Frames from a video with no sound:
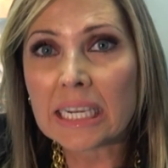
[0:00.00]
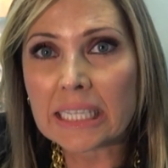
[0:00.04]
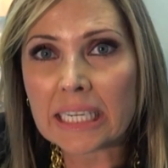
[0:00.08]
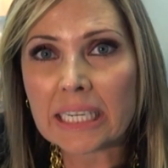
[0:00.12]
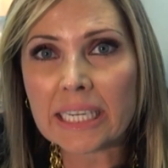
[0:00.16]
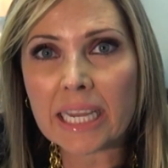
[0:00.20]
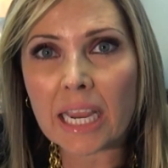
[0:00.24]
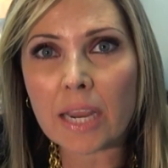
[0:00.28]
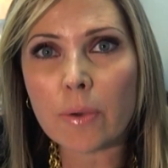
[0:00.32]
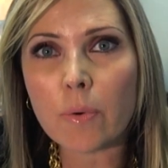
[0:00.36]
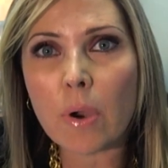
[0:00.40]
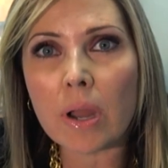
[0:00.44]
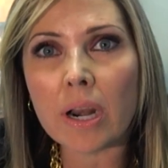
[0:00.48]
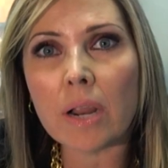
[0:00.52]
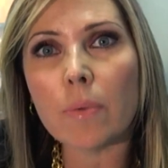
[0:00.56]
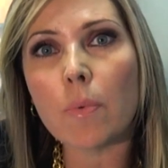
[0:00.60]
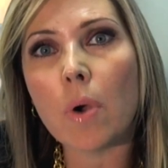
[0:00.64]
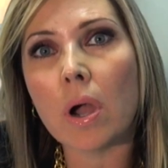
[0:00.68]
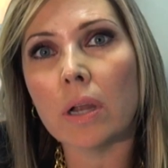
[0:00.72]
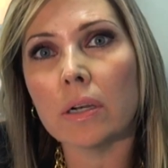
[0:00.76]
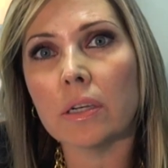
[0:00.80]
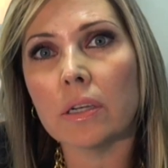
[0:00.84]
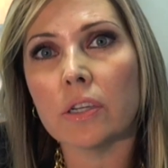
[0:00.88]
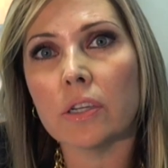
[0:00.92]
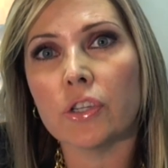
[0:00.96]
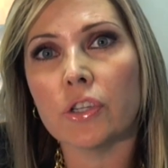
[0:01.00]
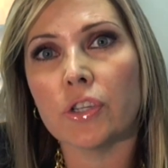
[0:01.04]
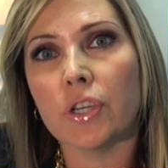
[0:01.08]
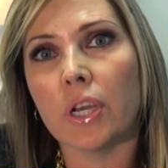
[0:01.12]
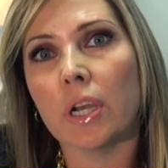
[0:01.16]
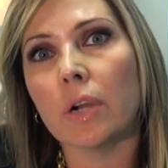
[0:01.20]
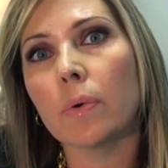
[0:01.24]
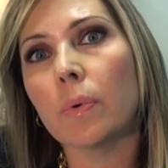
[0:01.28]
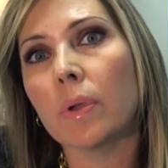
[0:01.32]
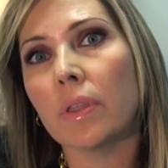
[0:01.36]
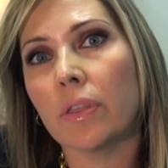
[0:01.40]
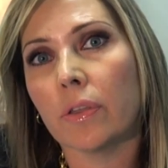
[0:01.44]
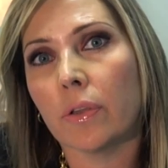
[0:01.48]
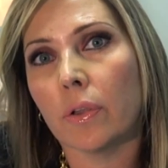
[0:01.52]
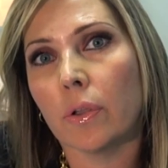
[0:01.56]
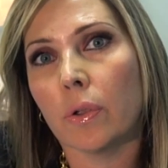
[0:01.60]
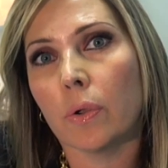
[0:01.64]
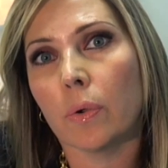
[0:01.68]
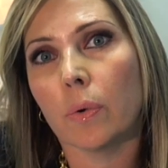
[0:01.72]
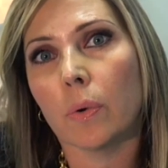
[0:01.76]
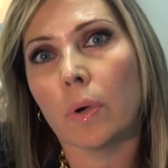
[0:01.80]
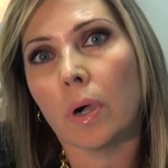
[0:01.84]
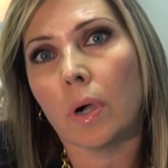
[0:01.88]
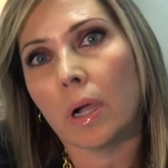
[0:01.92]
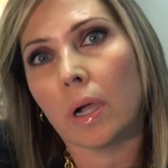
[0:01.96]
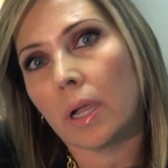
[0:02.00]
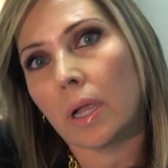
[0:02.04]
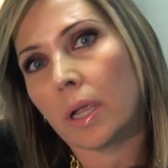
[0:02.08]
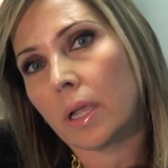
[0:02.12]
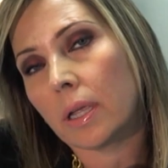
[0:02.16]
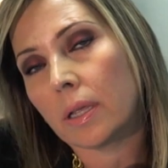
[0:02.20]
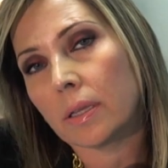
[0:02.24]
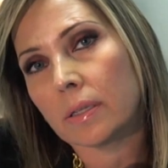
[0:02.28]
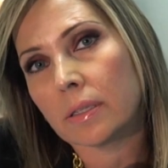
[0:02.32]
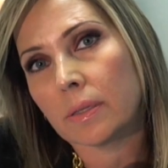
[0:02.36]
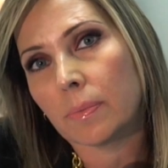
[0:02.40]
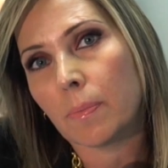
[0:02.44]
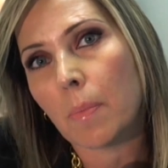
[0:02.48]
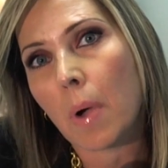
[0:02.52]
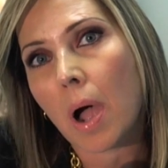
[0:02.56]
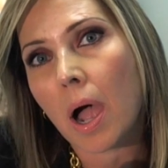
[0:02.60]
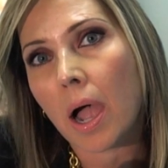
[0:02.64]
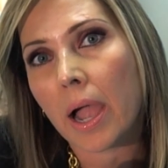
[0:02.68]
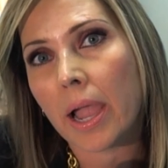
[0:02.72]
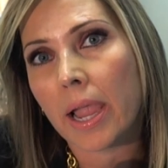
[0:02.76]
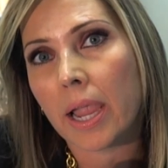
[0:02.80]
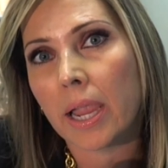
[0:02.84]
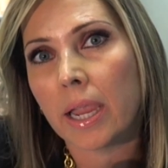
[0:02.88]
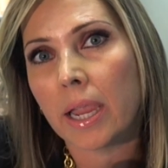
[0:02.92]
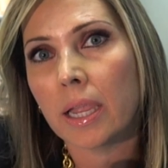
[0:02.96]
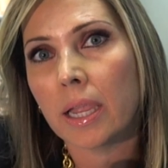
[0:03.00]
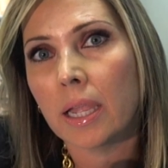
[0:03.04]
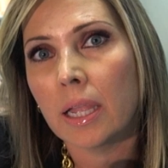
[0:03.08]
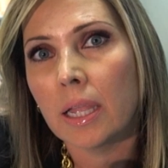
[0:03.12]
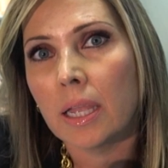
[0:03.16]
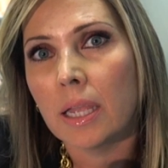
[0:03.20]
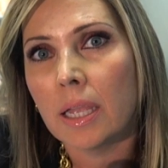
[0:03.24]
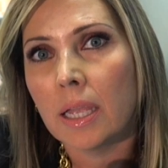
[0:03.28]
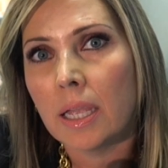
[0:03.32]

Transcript: Today, what I wanted to share with you is my